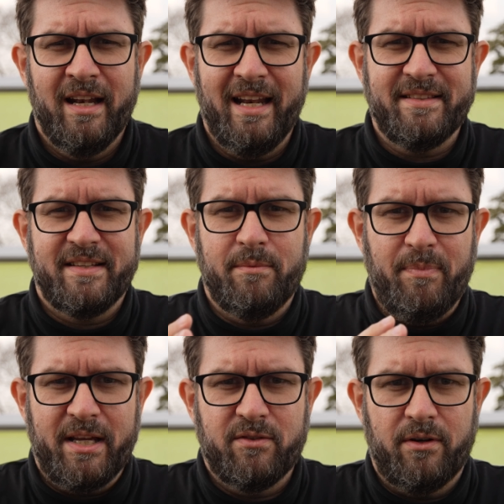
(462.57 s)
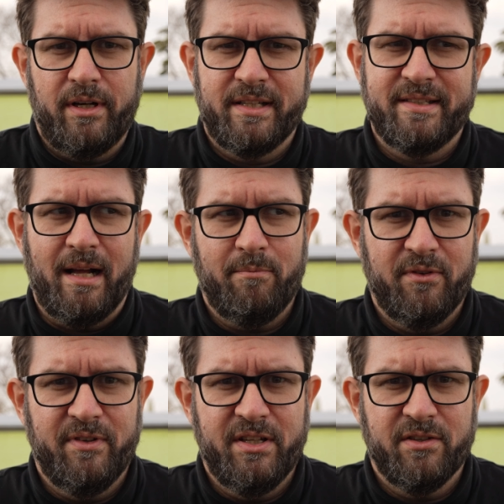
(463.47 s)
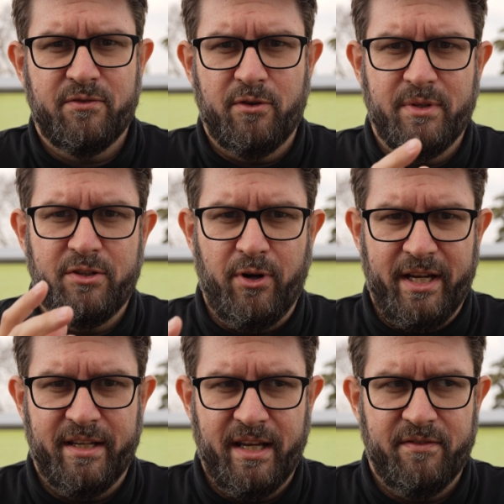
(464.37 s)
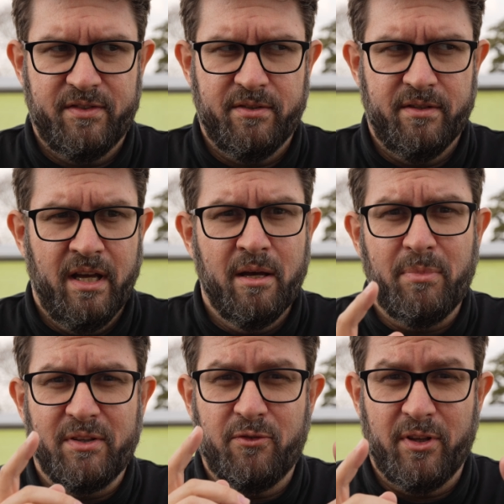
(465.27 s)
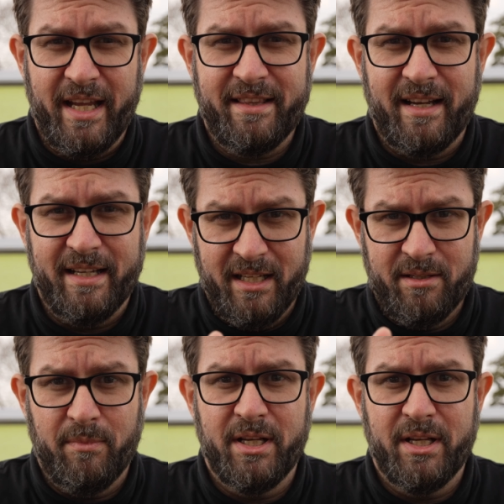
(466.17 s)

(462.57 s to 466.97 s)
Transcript: Let's get back to our example videos from the Dragon Caves. But for that I need my